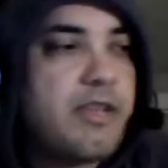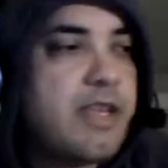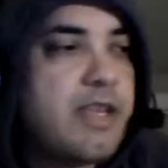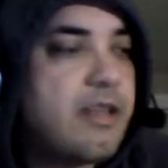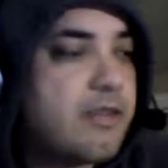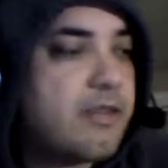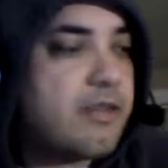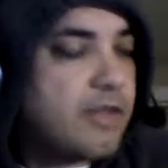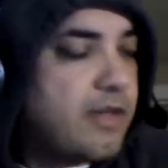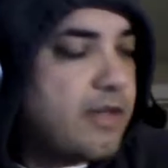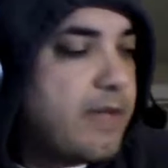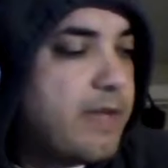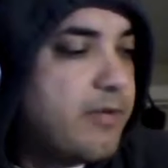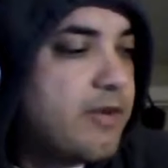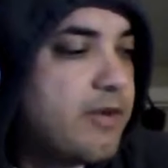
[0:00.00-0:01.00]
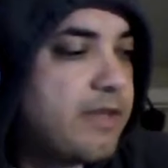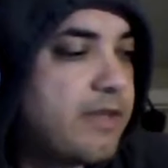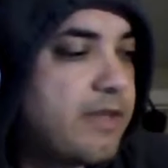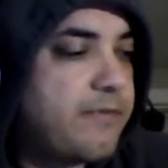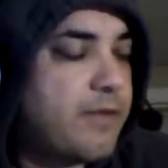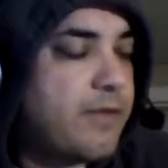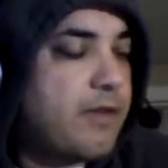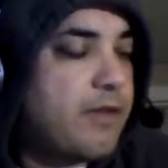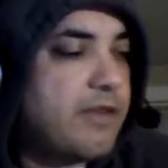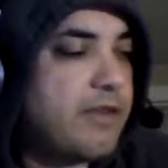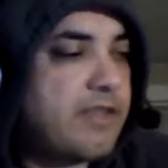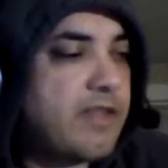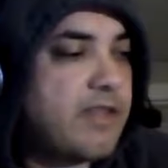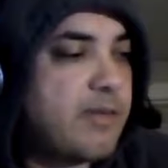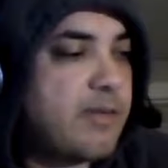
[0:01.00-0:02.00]
think uh, so? He broke his foot, or he
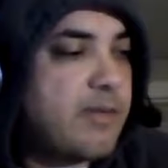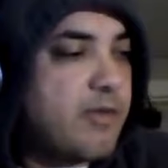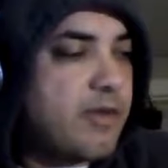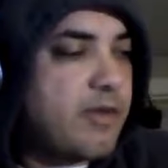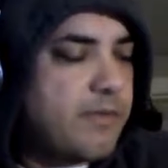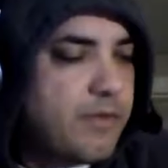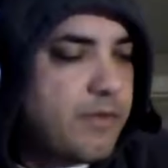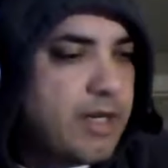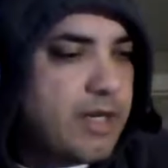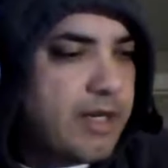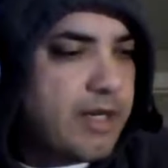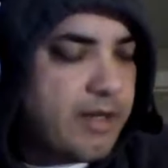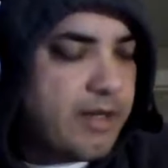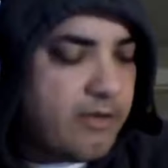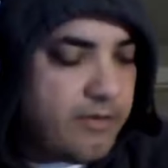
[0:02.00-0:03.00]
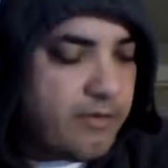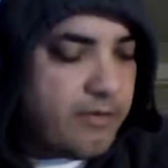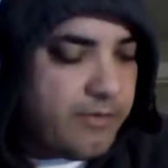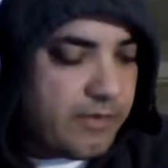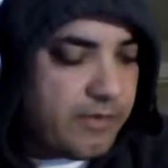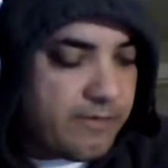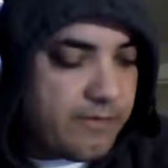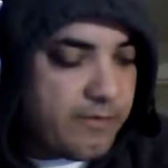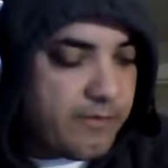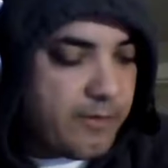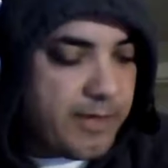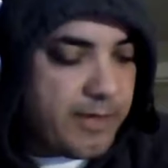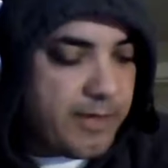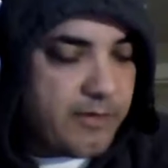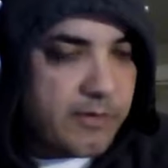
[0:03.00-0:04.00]
says he broke his foot. I, I don't know if it was
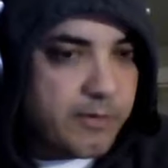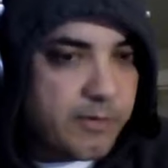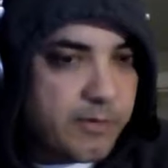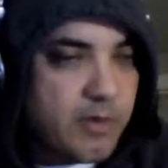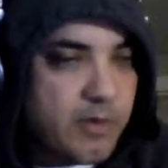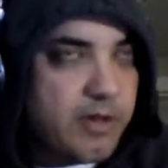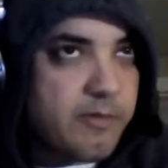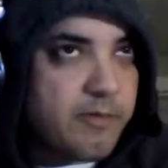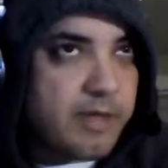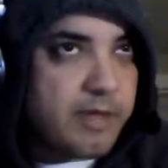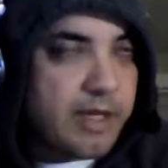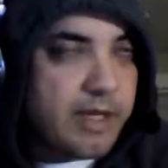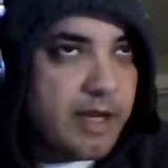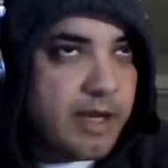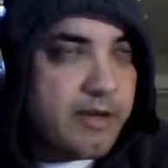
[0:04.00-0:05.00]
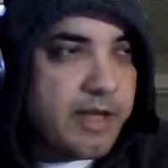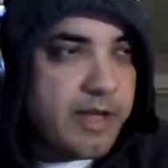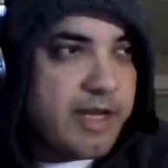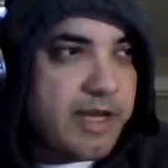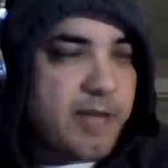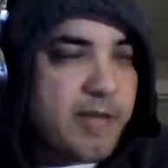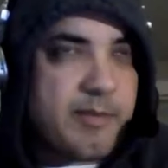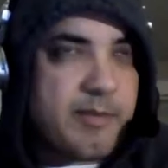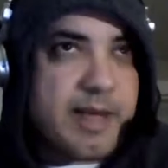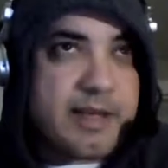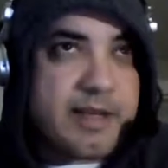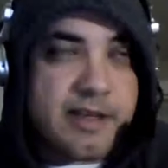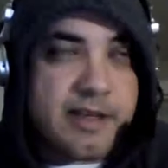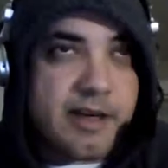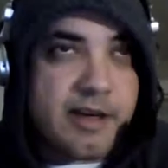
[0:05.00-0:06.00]
confirmed that it was broken, but they, I know they had to help him
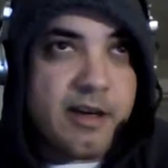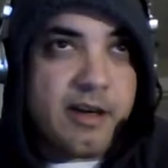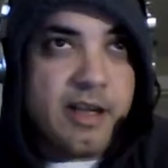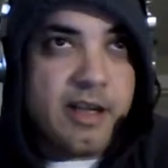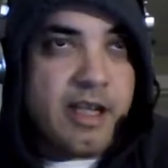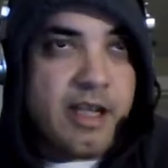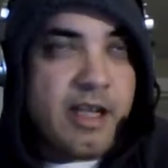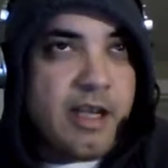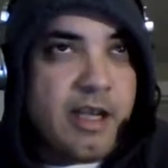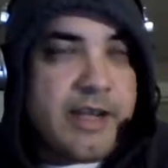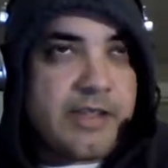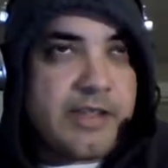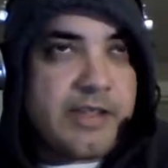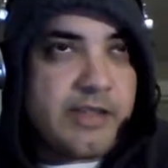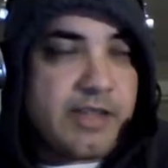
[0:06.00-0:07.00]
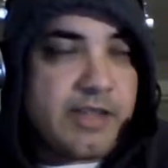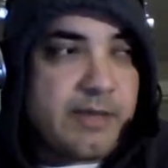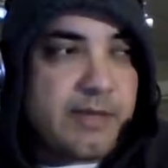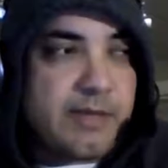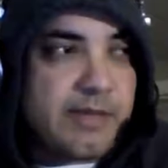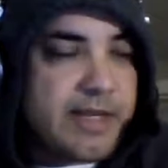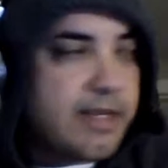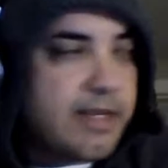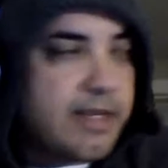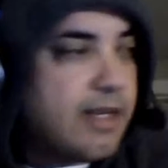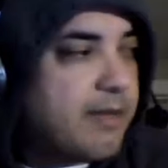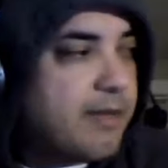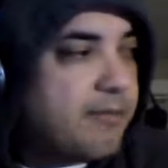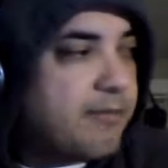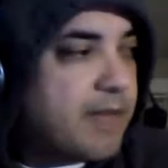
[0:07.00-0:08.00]
out of there. It just seems like,
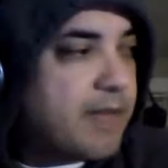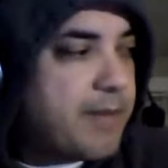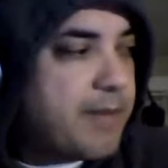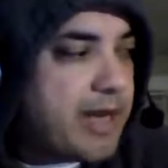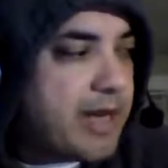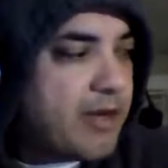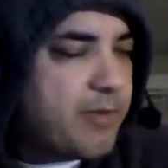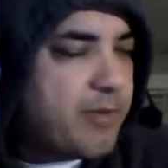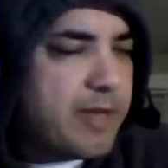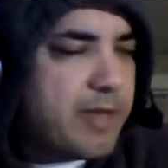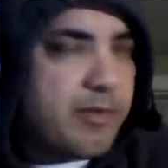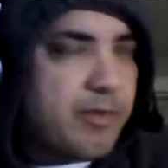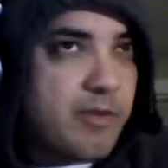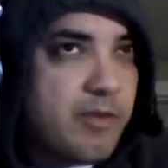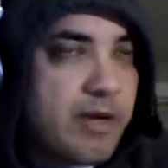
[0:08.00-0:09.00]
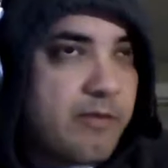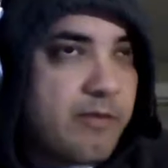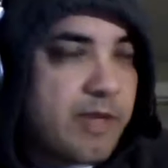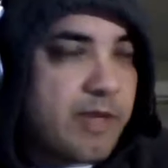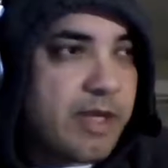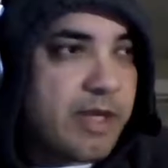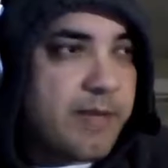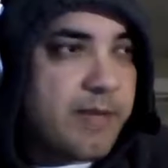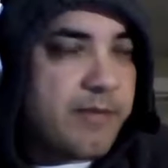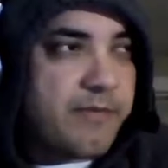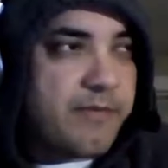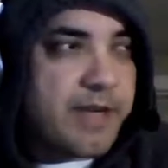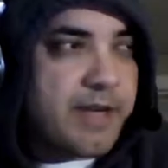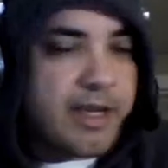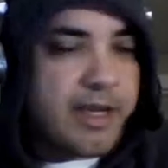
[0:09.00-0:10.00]
um, I mean, I know people want uh, him to
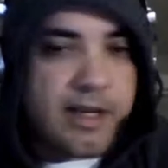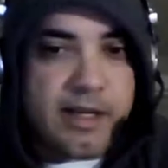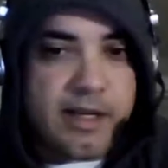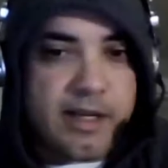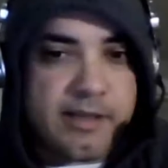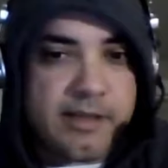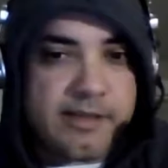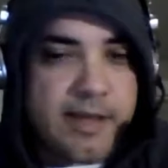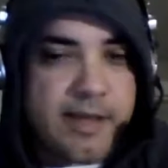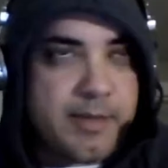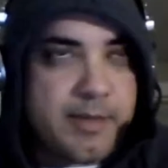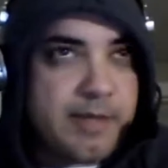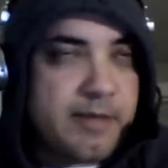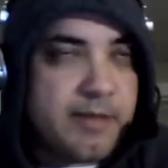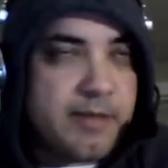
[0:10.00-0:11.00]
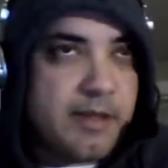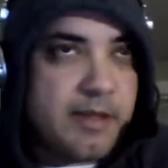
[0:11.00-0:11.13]
fight uh, Zabit